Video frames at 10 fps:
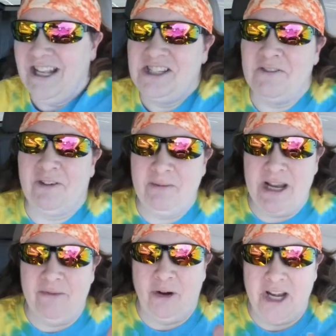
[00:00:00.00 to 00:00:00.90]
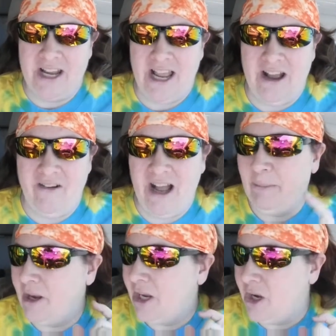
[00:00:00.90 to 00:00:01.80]
that's it for me right now
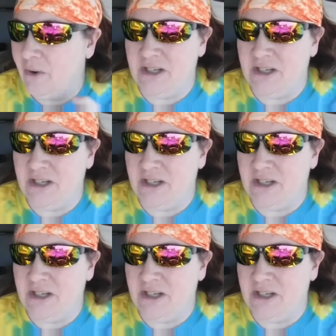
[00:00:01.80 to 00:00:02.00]
I'm gonna go